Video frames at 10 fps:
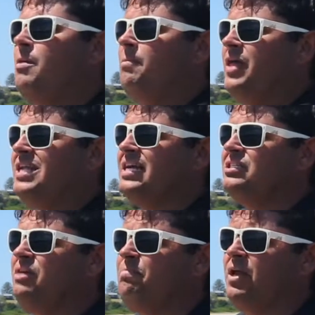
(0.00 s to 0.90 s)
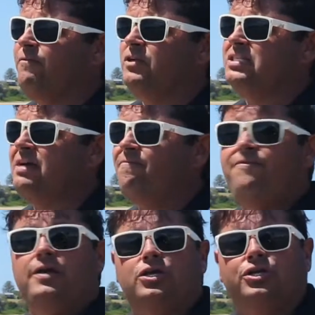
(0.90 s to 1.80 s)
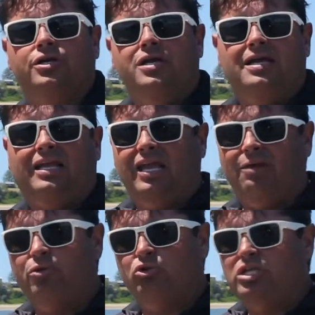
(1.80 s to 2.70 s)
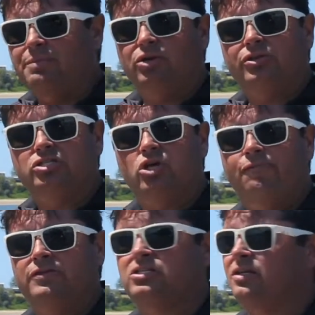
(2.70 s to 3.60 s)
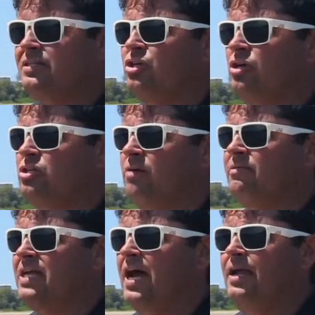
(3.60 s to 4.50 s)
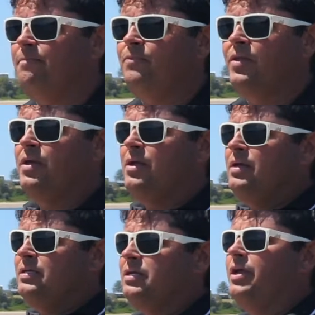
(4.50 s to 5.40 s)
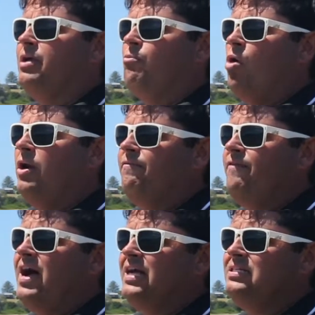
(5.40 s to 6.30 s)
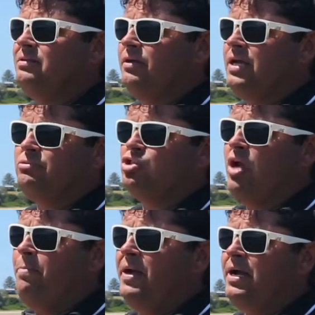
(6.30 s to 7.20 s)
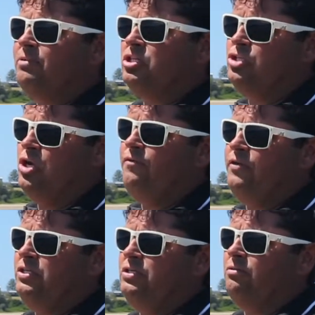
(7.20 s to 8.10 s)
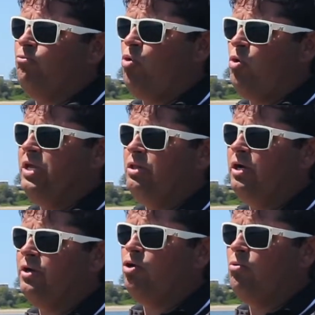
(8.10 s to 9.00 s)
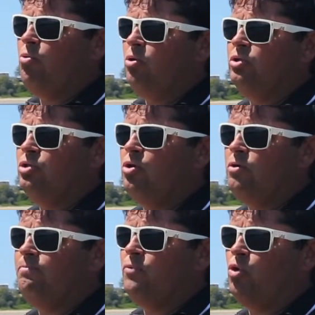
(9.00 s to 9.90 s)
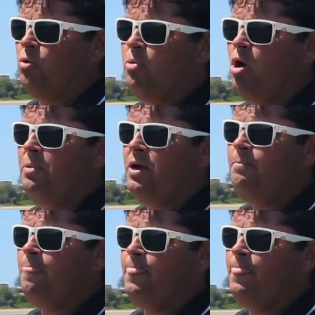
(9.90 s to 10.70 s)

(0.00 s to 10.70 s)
That's actually a benefit. Some fish can get real timid on the surface in a certain time of day. So you can wind it fast, come straight back up to the surface, walk in like a normal walk the dog or a popper.